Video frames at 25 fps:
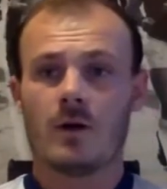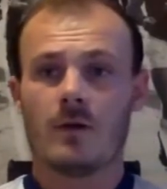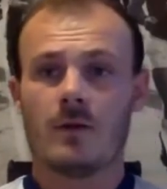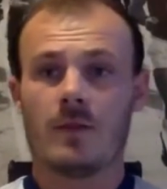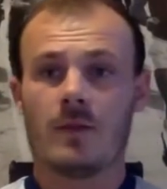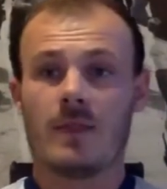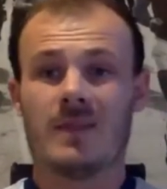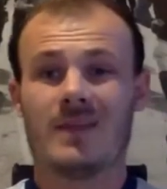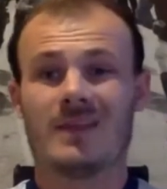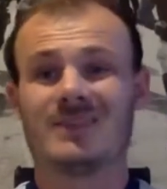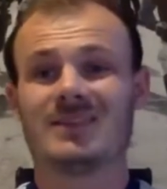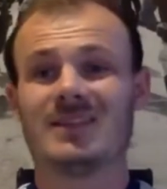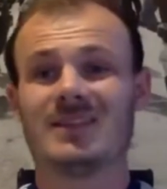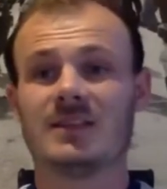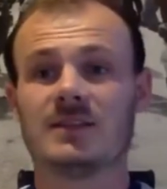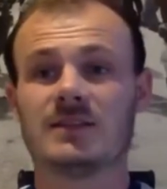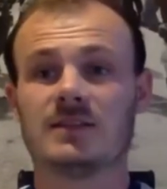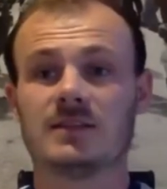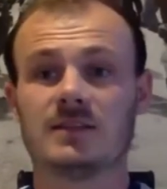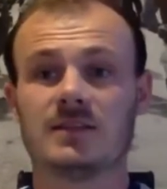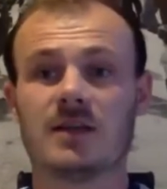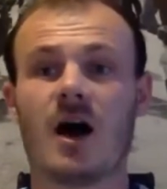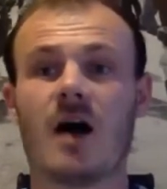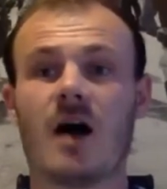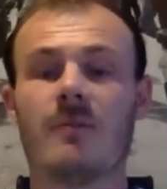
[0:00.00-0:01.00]
City's
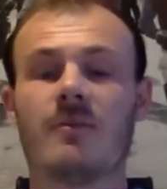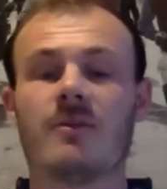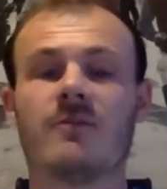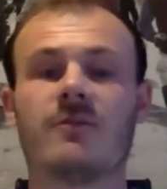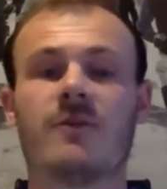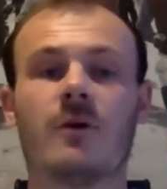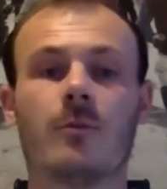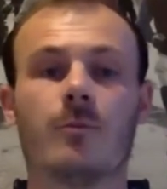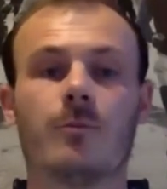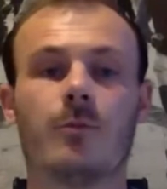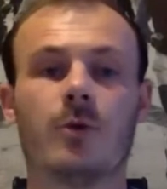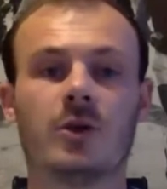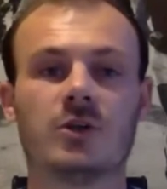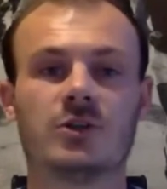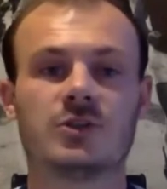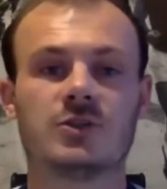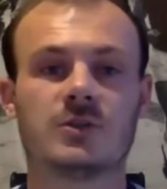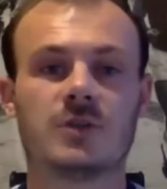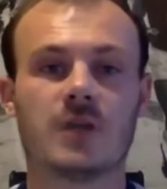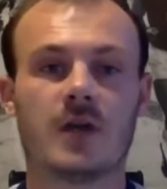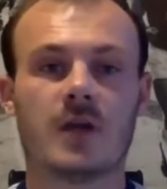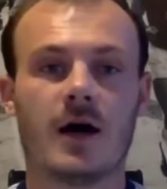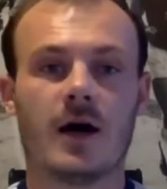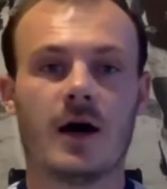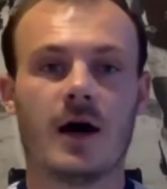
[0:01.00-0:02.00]
entire midfield
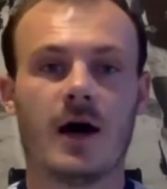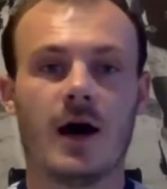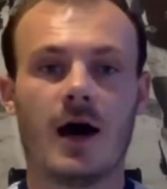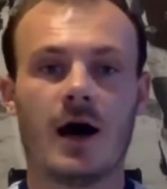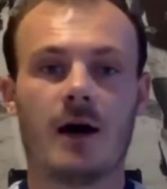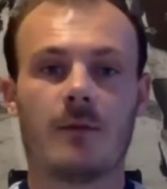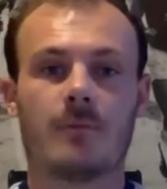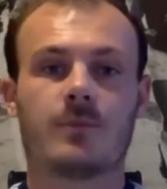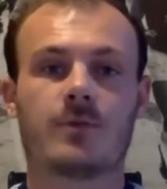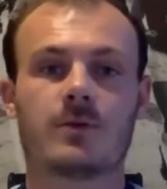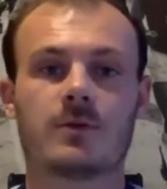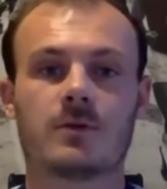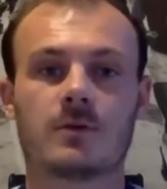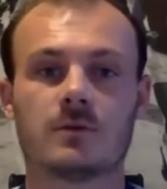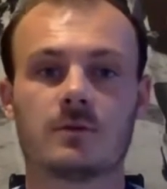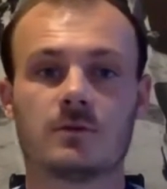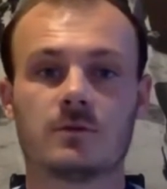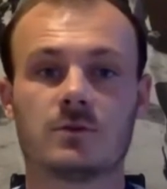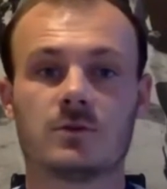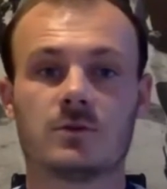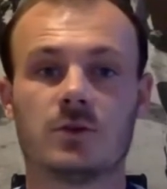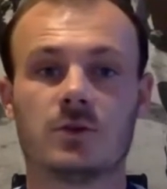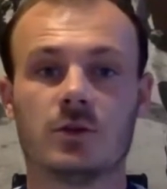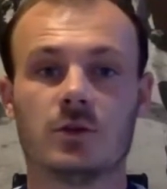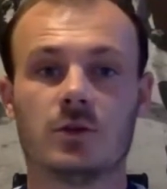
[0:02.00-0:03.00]
pushed up
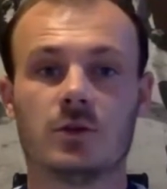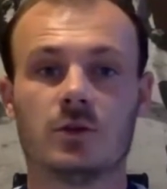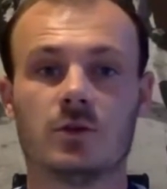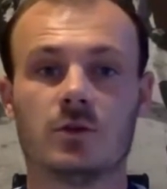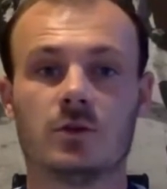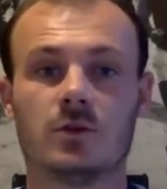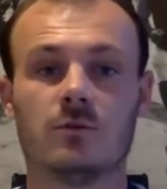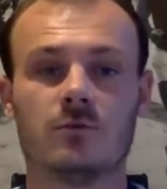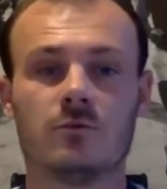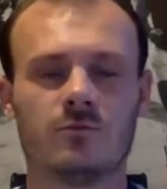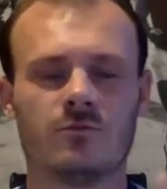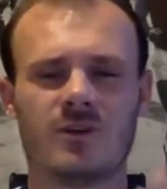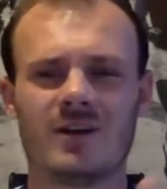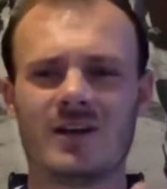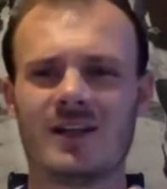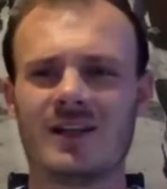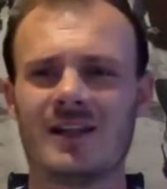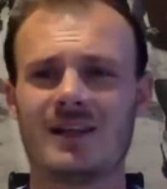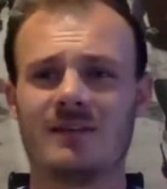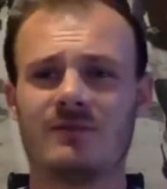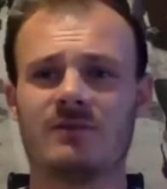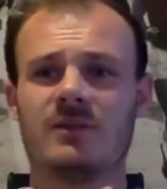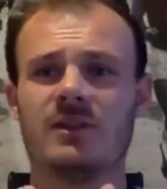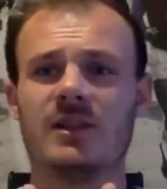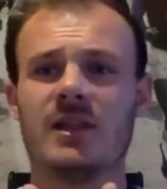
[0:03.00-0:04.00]
to really
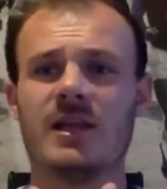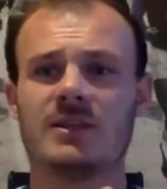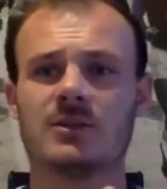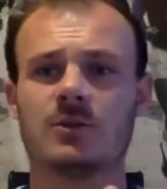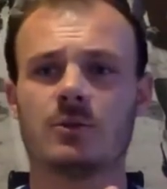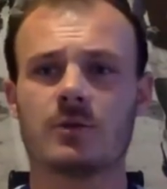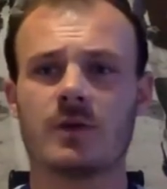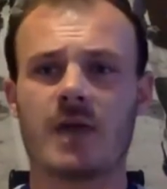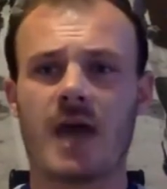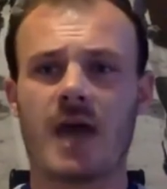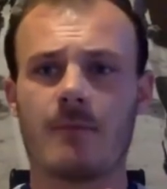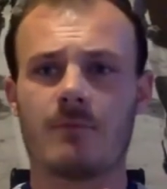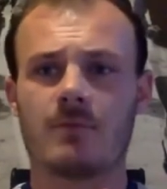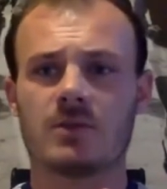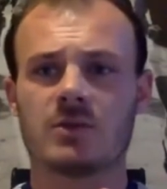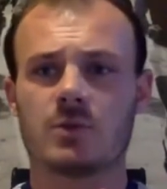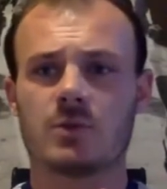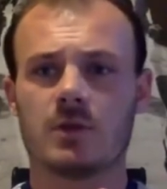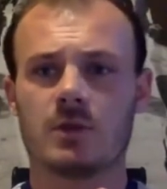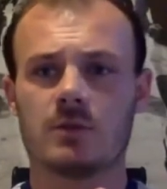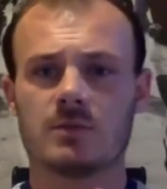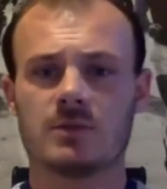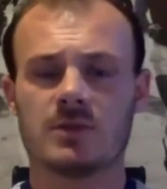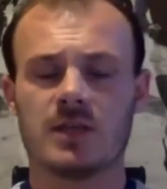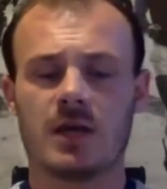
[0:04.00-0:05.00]
leave little gap between
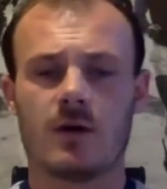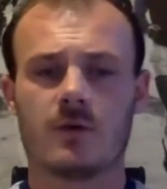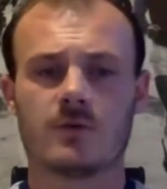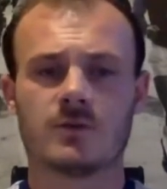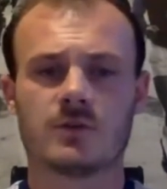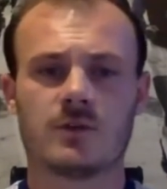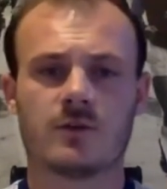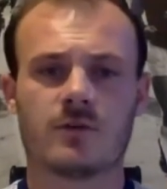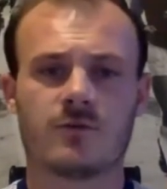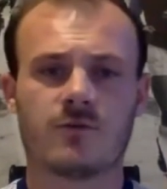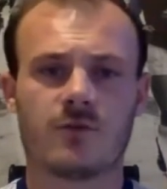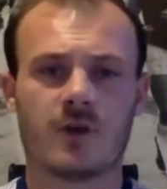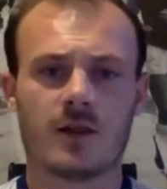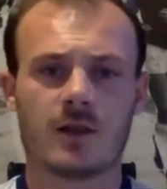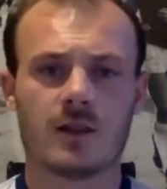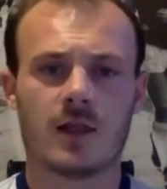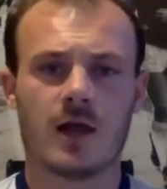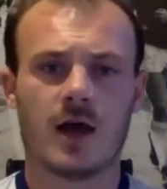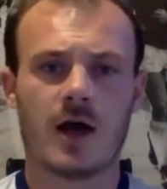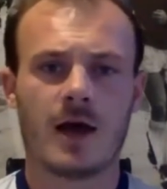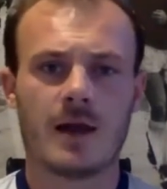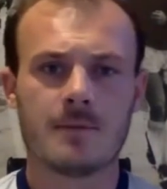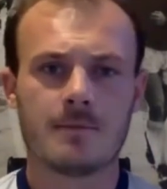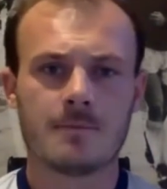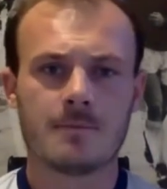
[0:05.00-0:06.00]
themselves and the front
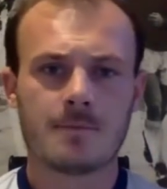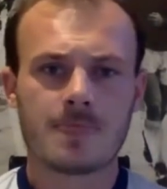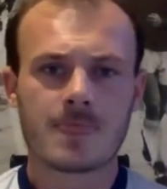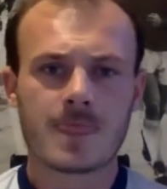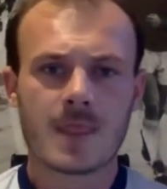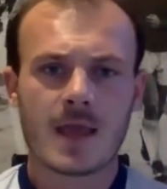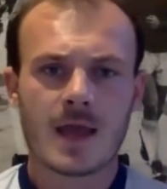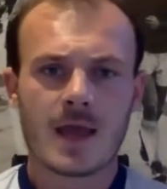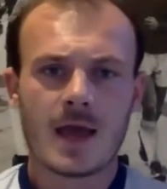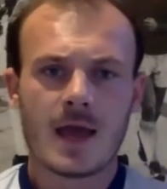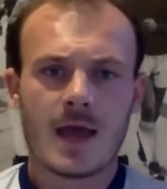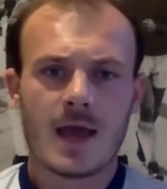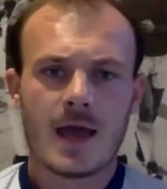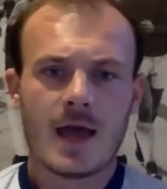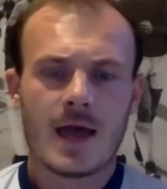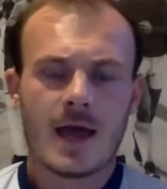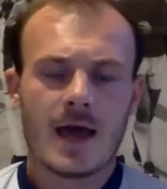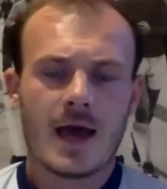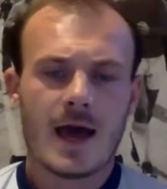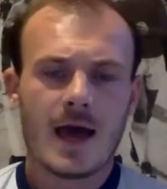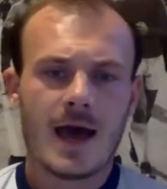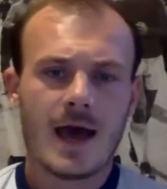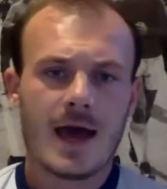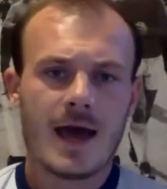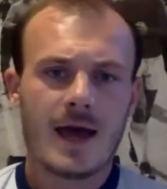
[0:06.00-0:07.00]
line.
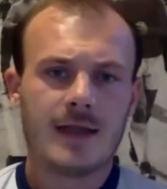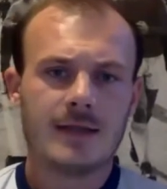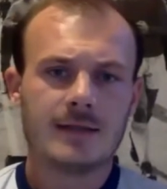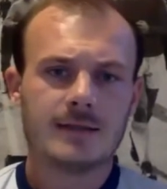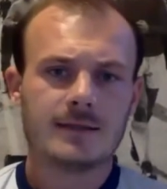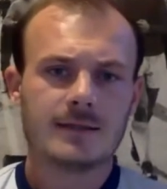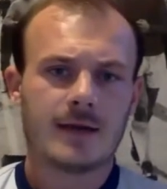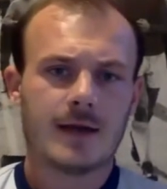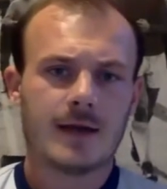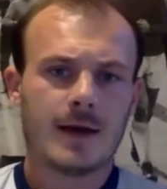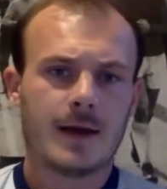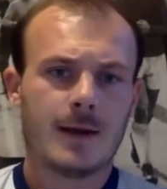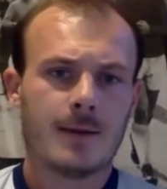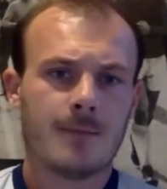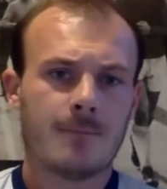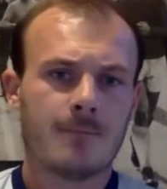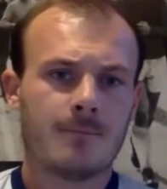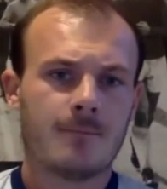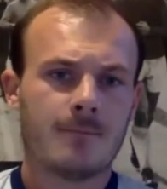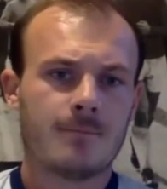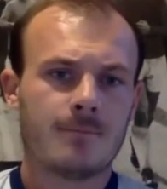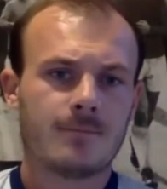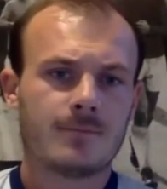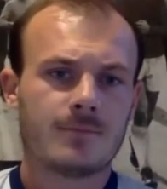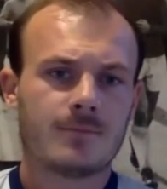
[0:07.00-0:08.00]
And
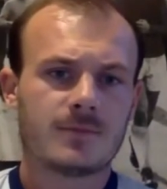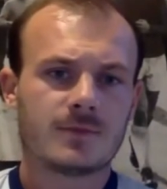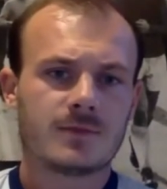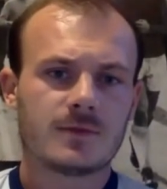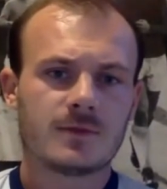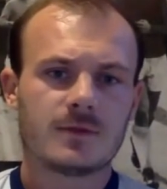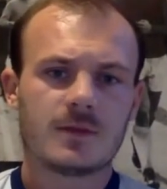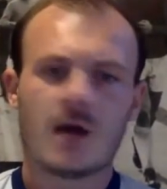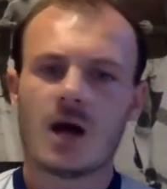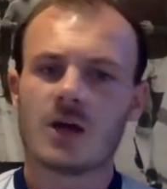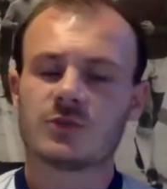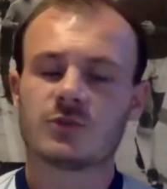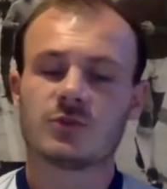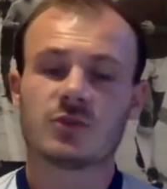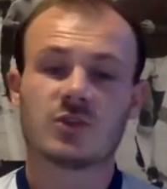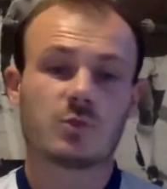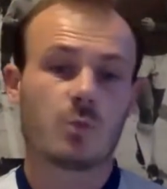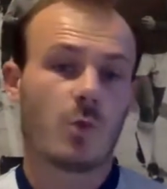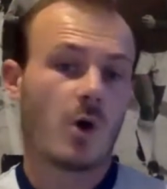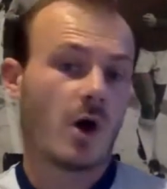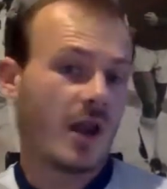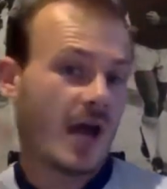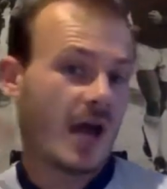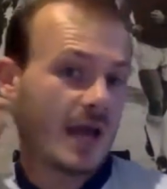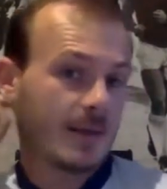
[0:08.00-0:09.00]
Arsenal just
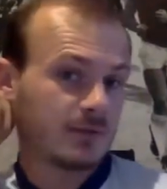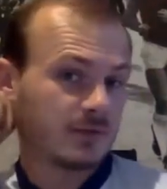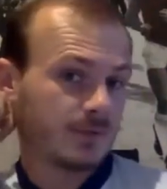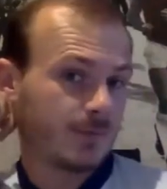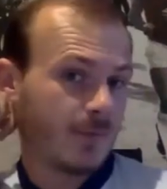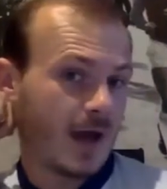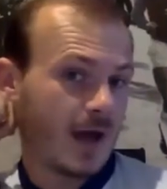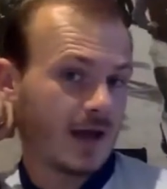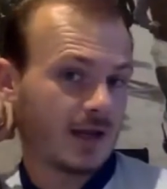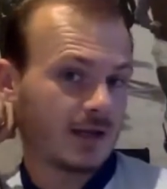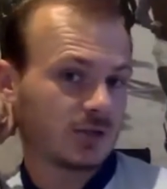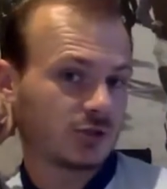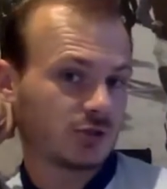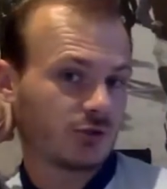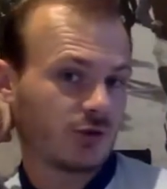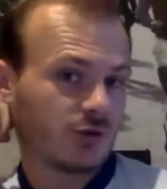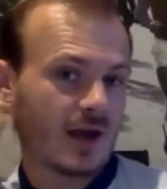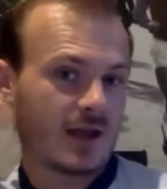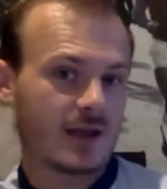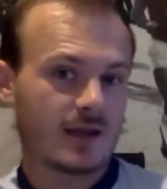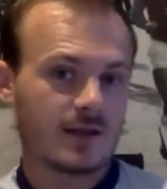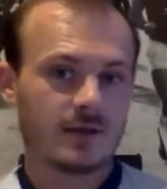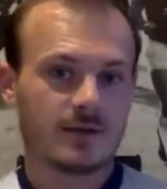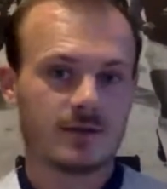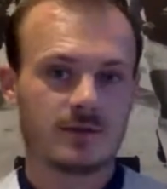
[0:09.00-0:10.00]
weren't able to
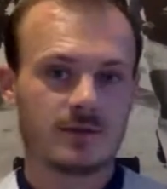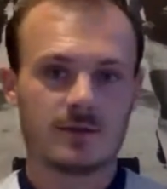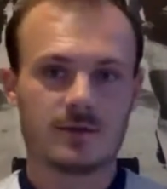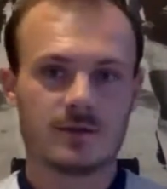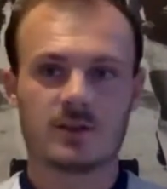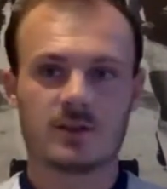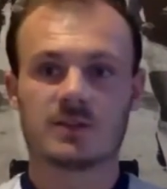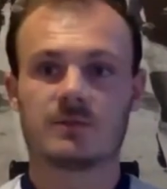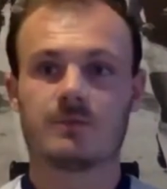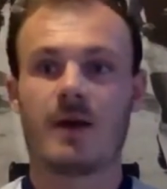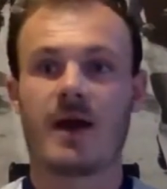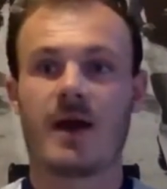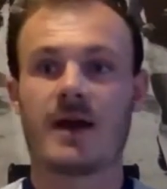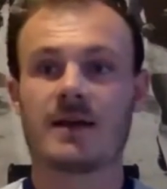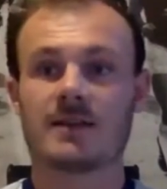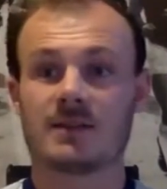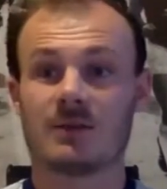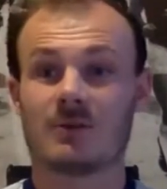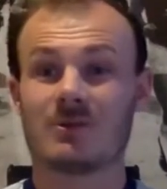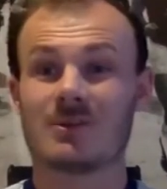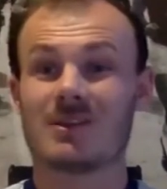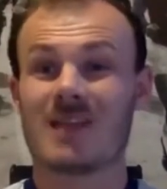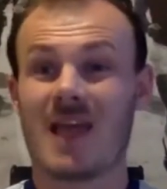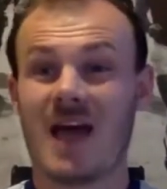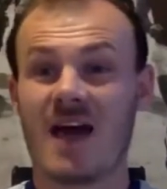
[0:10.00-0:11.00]
penetrate the space that
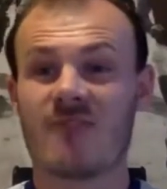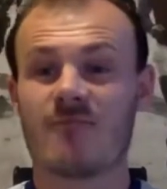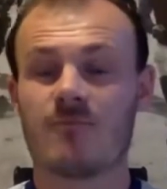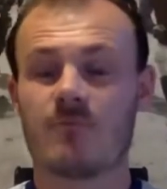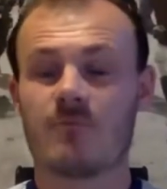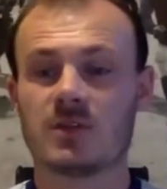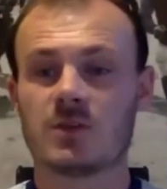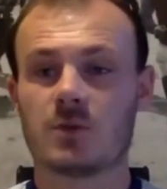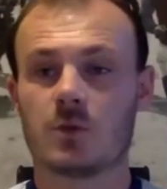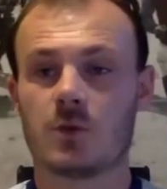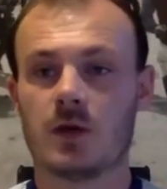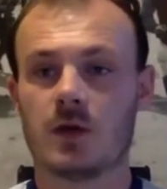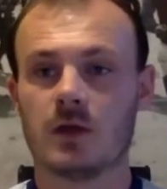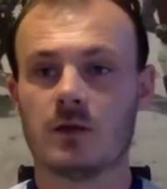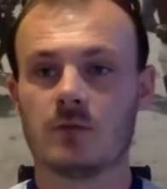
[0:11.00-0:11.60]
was left between